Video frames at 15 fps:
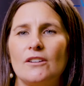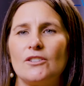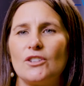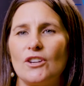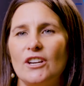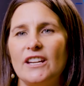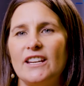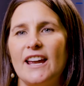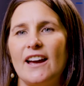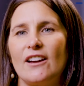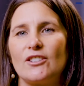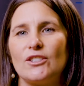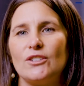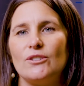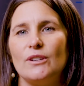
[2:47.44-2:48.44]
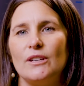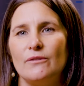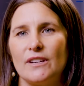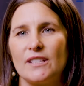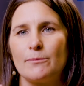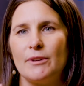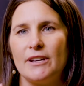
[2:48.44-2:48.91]
Turning now to
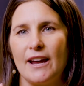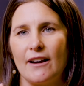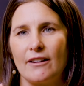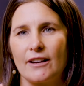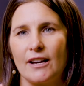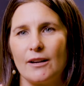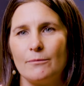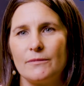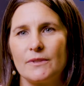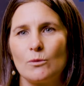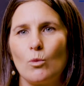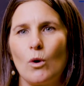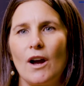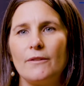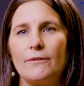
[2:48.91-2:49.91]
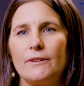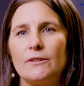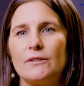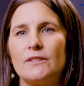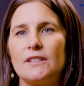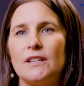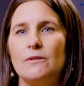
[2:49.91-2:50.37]
investment outcomes,
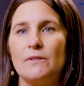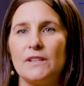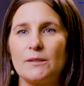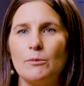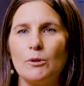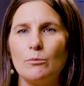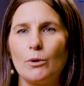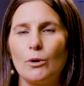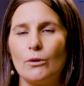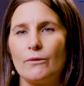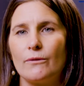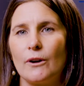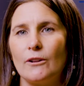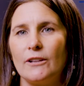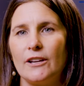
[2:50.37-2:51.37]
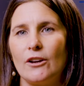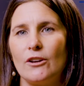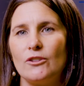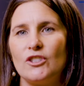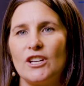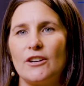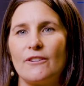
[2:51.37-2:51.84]
Whitefield's investment portfolio
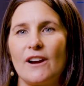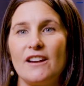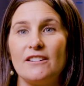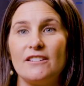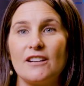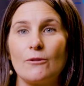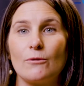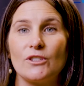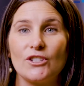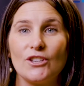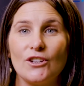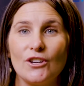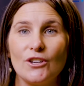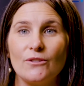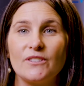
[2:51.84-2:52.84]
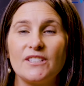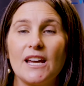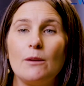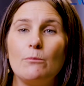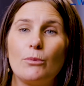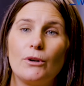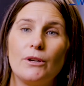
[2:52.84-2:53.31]
generated a return of
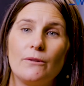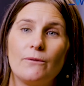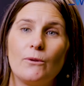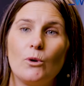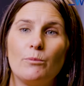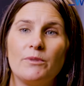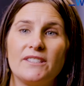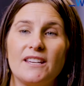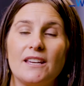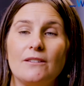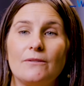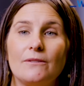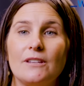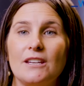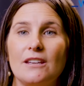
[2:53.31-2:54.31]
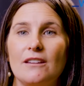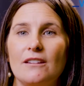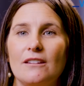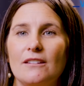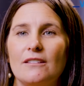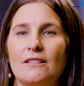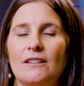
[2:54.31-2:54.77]
10.4% for the
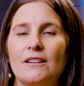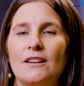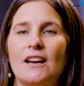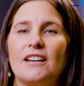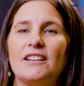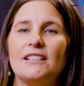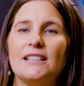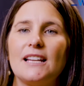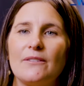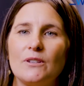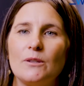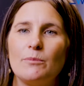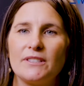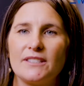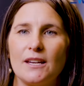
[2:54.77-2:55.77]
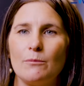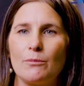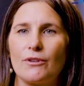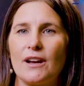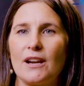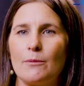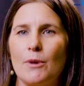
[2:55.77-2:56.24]
year and 11%
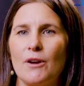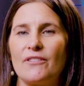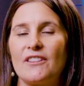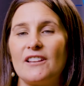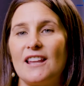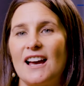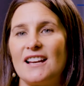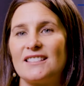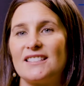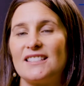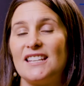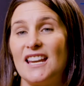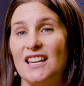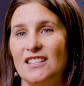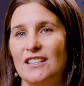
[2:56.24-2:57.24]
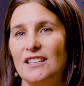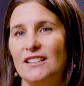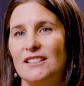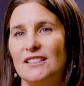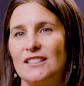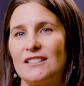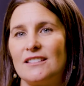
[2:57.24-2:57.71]
per annum over the last 10
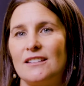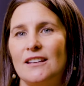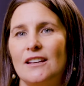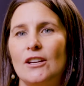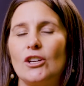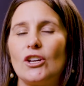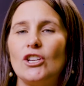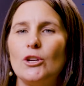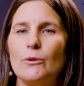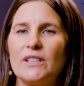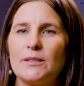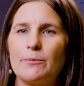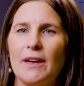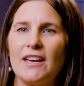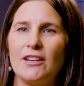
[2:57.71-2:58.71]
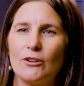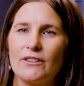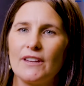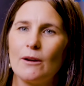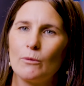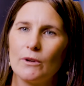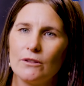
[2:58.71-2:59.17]
years. Can you expand on
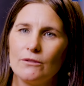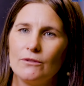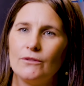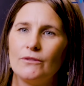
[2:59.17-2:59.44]
that, Will?